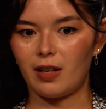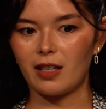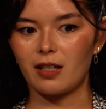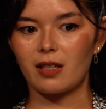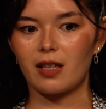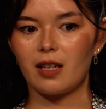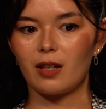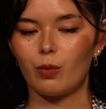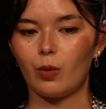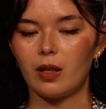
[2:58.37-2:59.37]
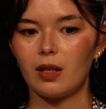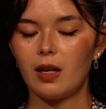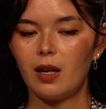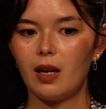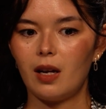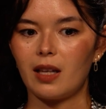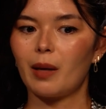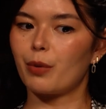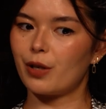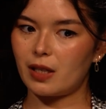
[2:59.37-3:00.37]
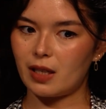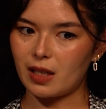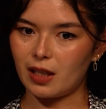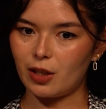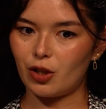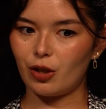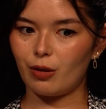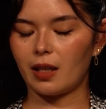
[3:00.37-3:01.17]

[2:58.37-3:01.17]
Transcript: Anderson and what that person is going to do.